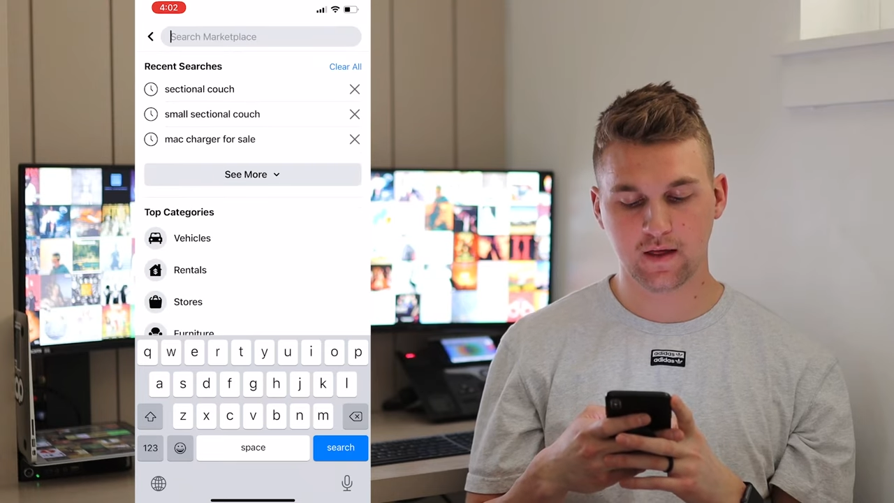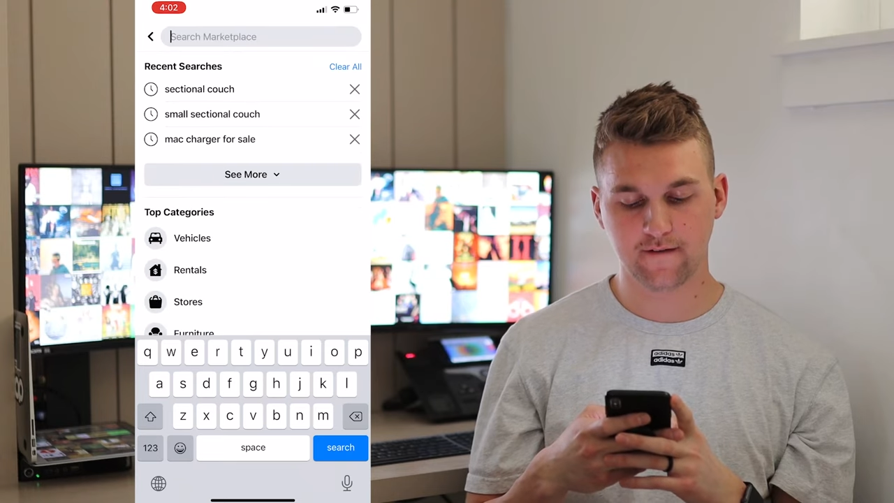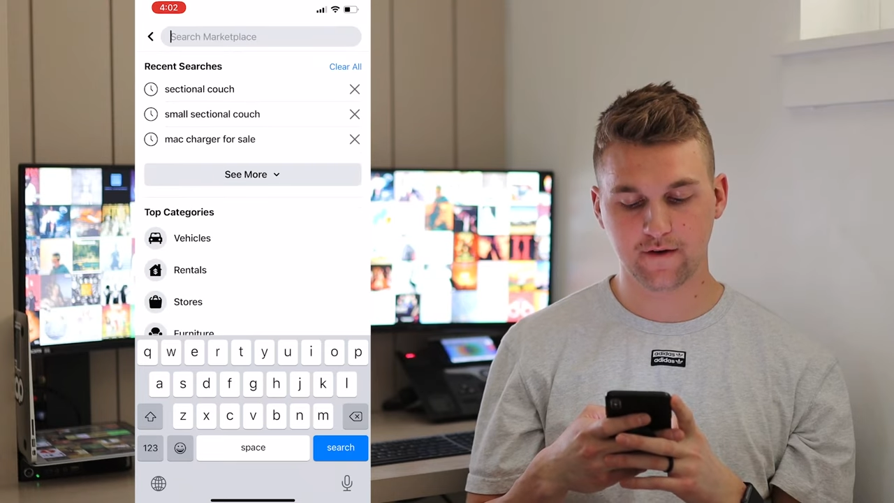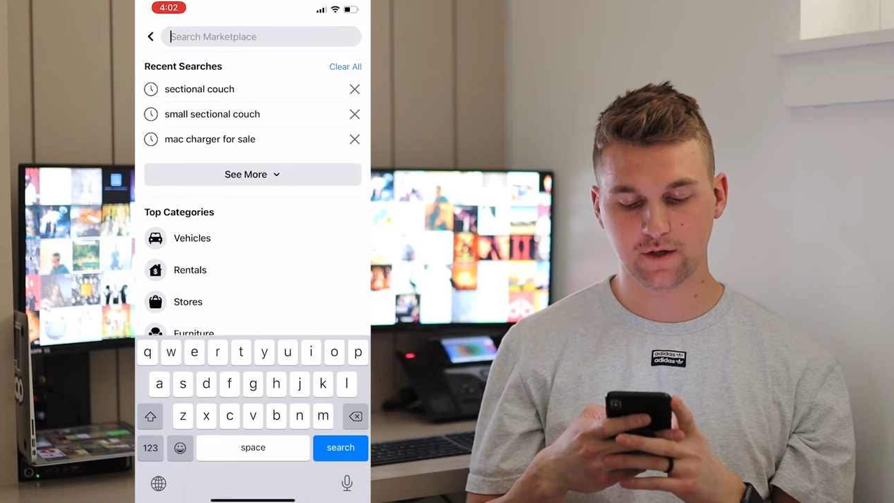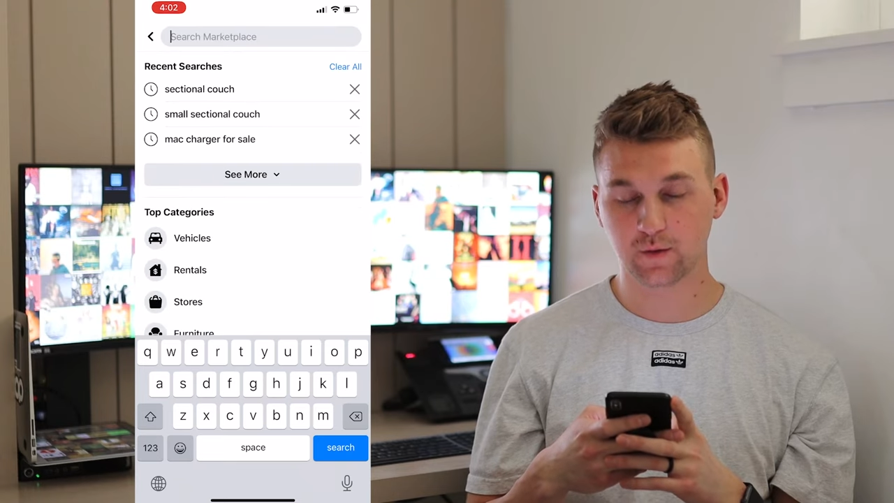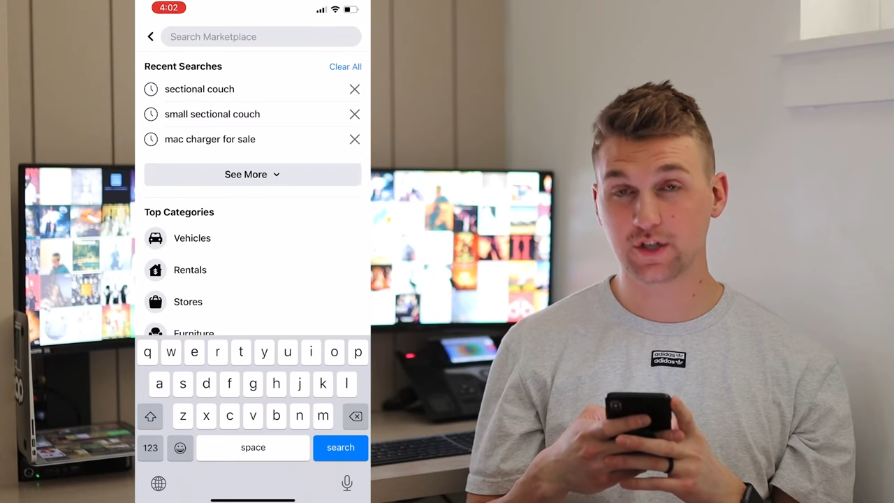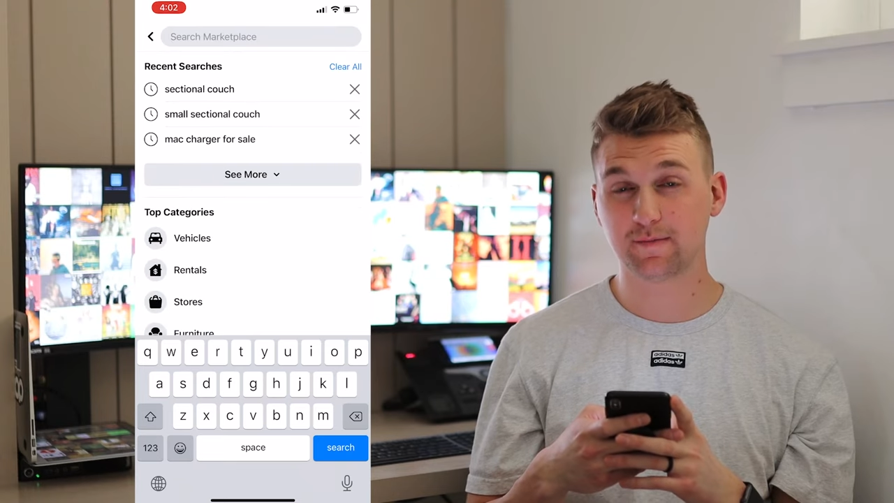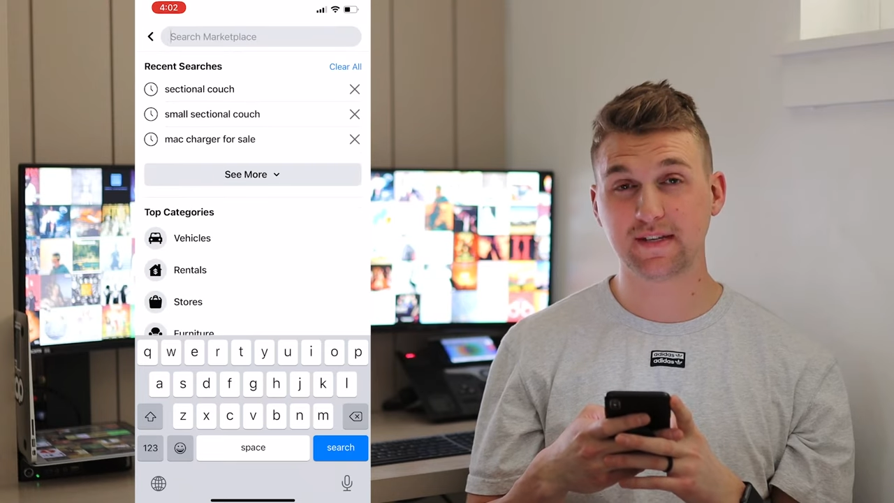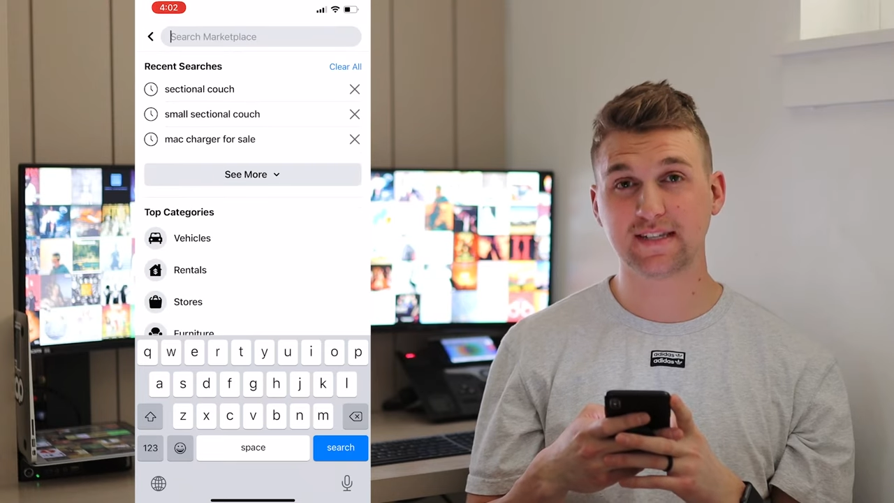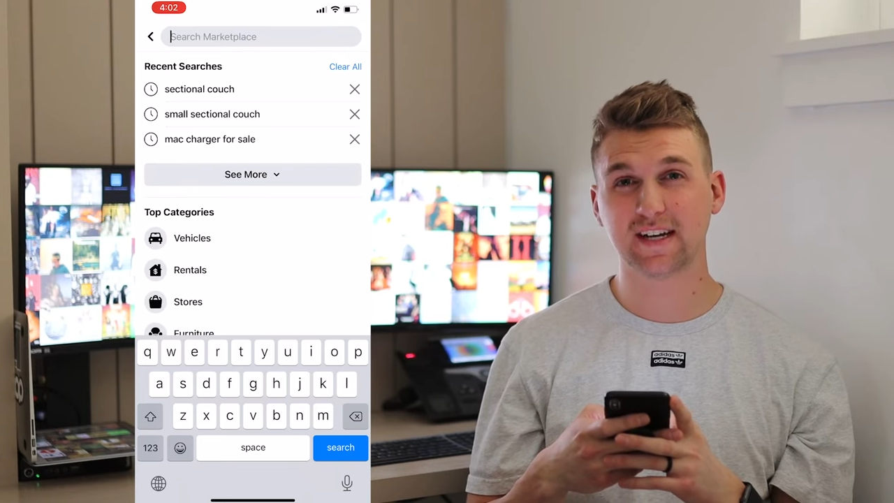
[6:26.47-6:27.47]
The first one would just
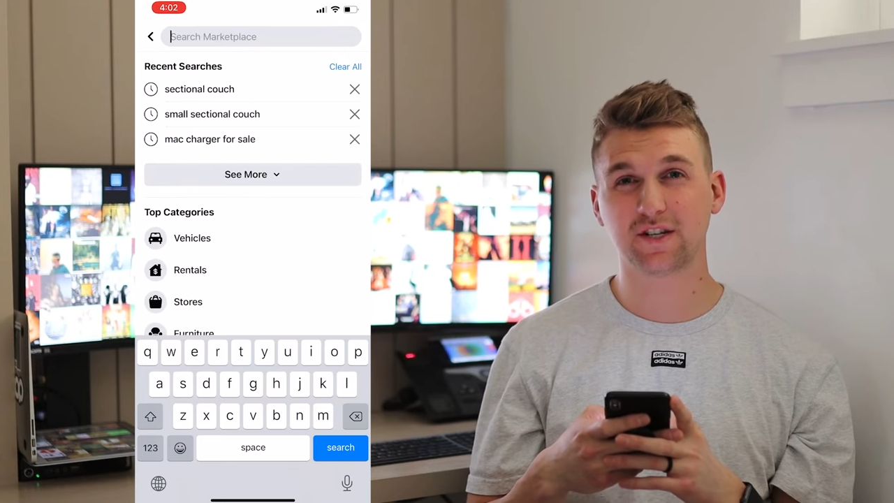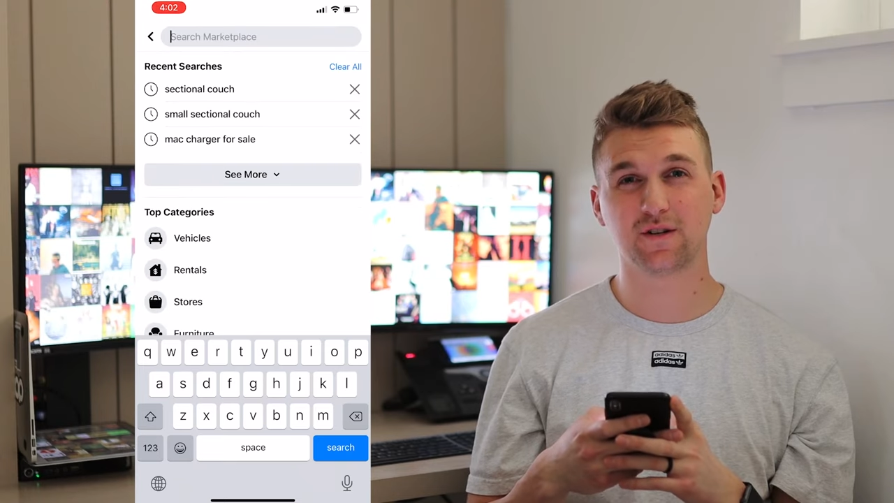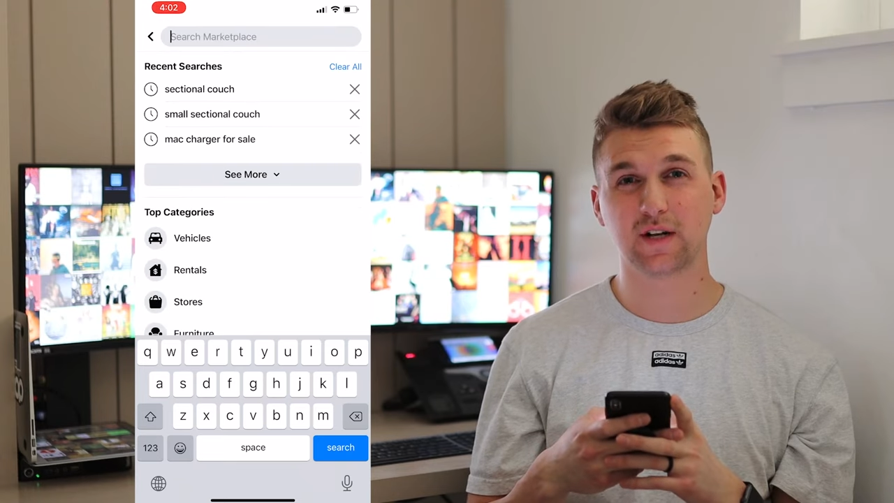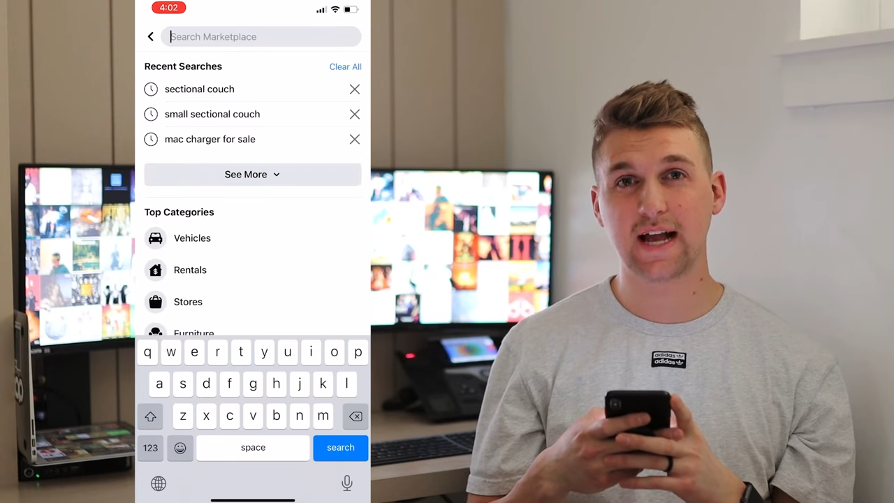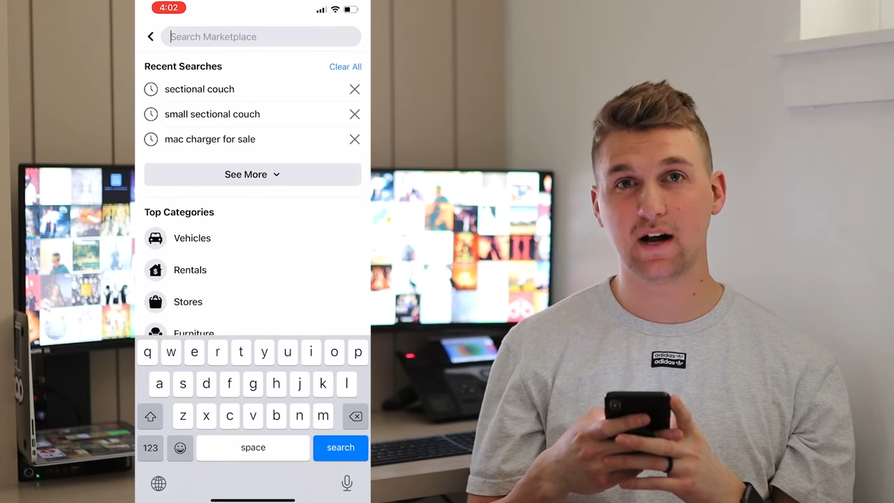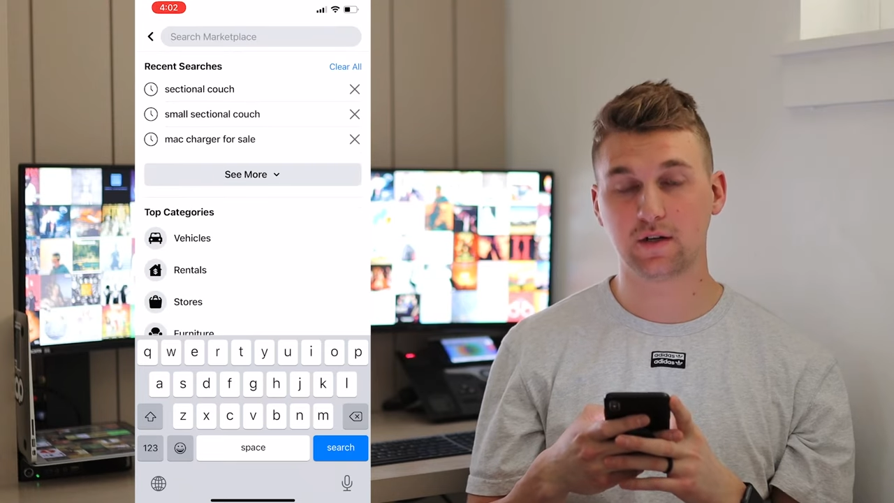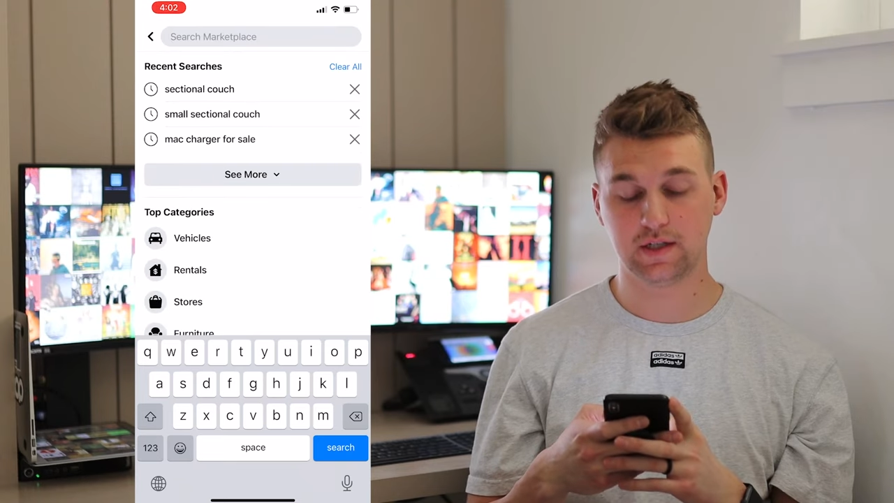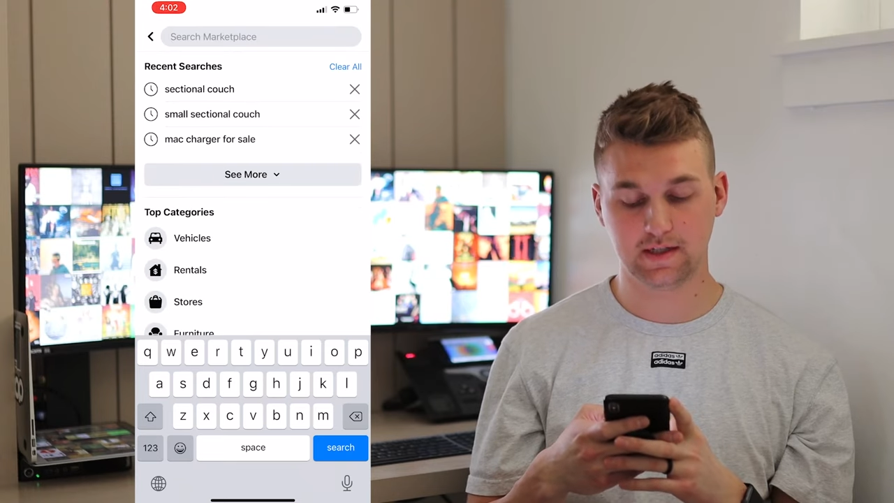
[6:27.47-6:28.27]
be sectional couch.